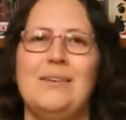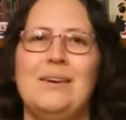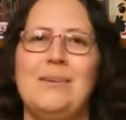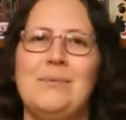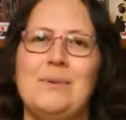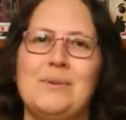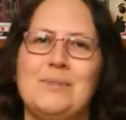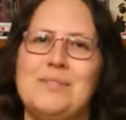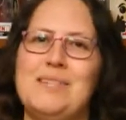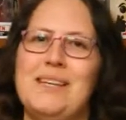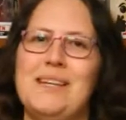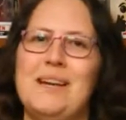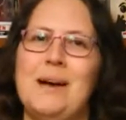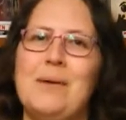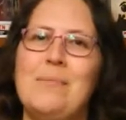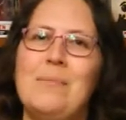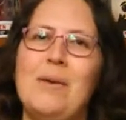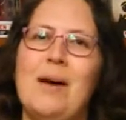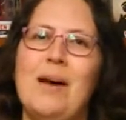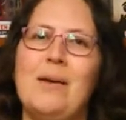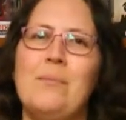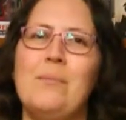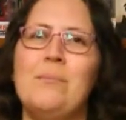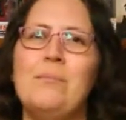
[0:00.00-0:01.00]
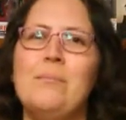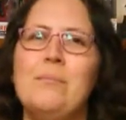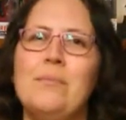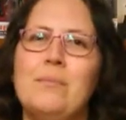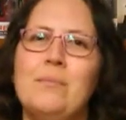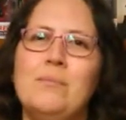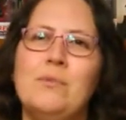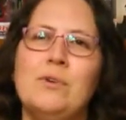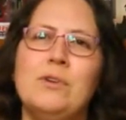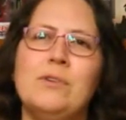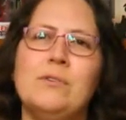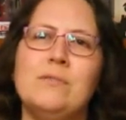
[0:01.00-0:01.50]
we'll see. I
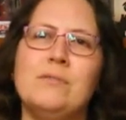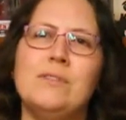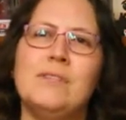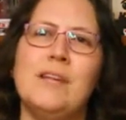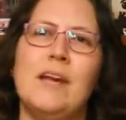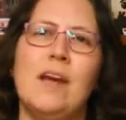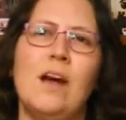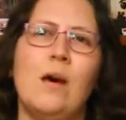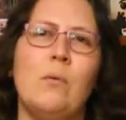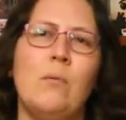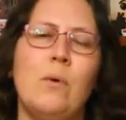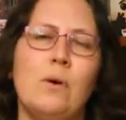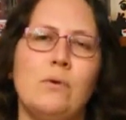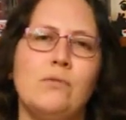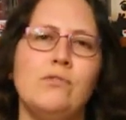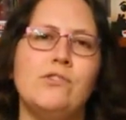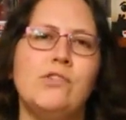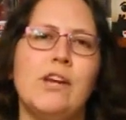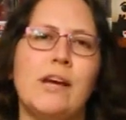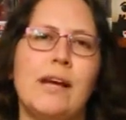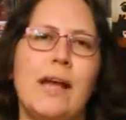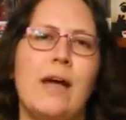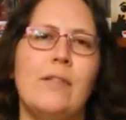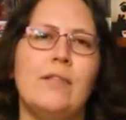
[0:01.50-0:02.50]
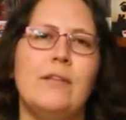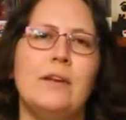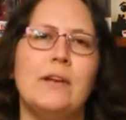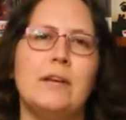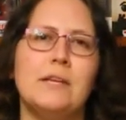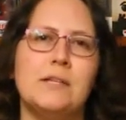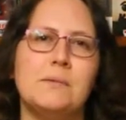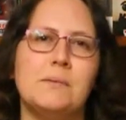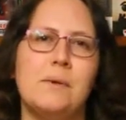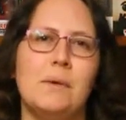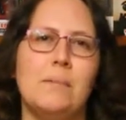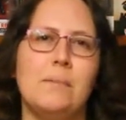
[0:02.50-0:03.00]
wouldn't say I won't check out the
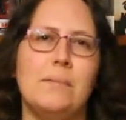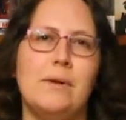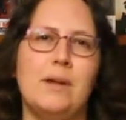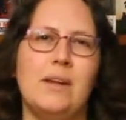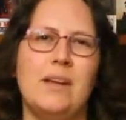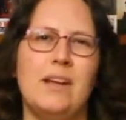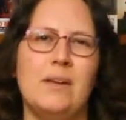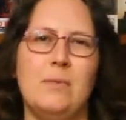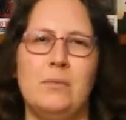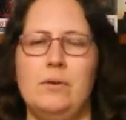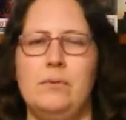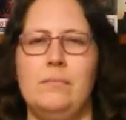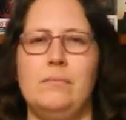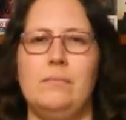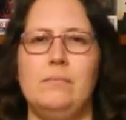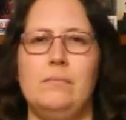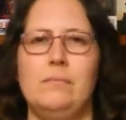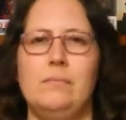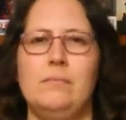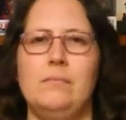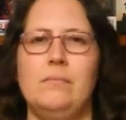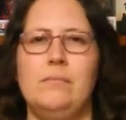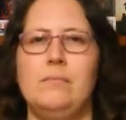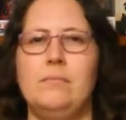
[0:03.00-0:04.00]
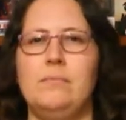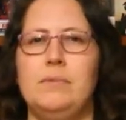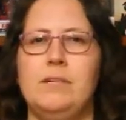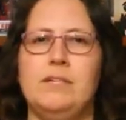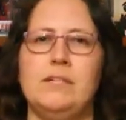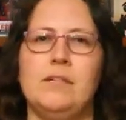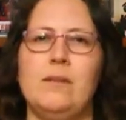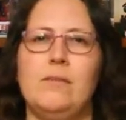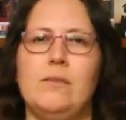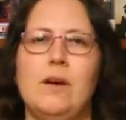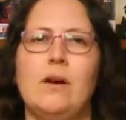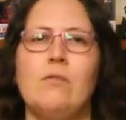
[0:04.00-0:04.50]
next one, but it wouldn't be
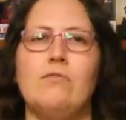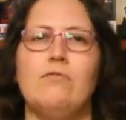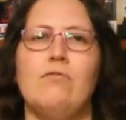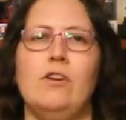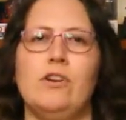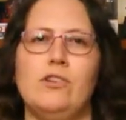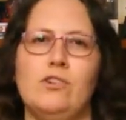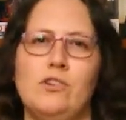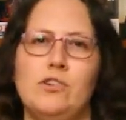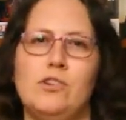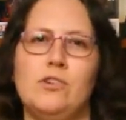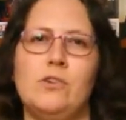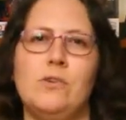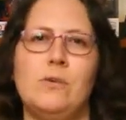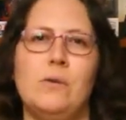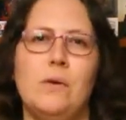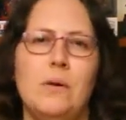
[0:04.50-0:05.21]
something I'll rush to.